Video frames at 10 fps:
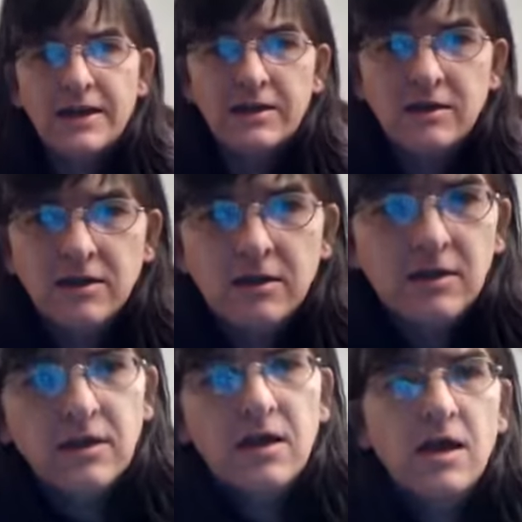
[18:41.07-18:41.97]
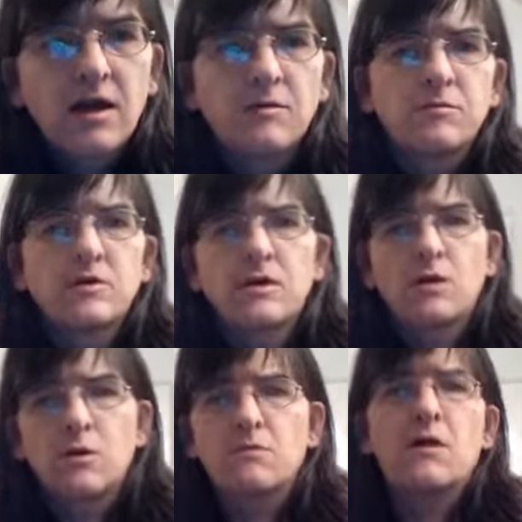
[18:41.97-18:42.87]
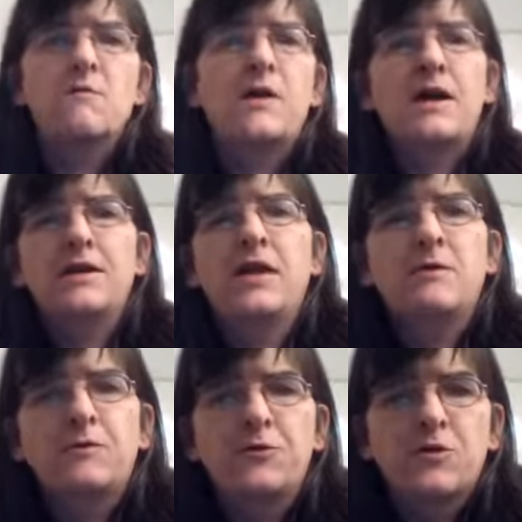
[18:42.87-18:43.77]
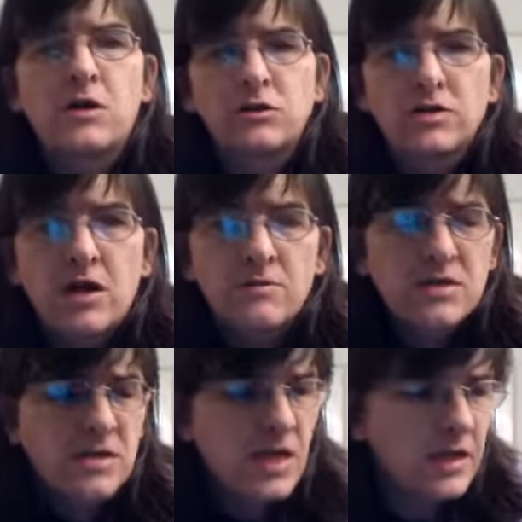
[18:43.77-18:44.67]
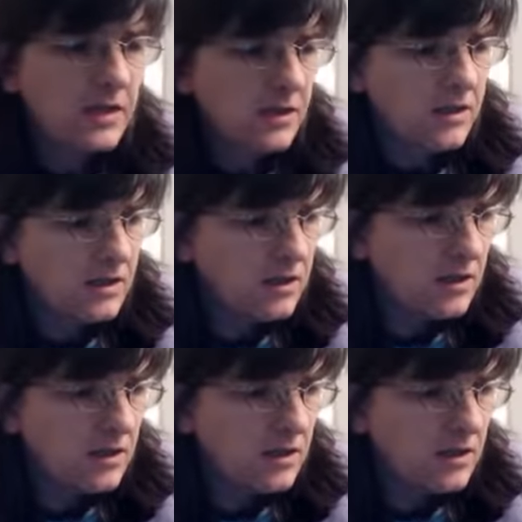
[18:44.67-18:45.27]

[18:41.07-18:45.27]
Doom Wheel. There's a goblin wheel thing.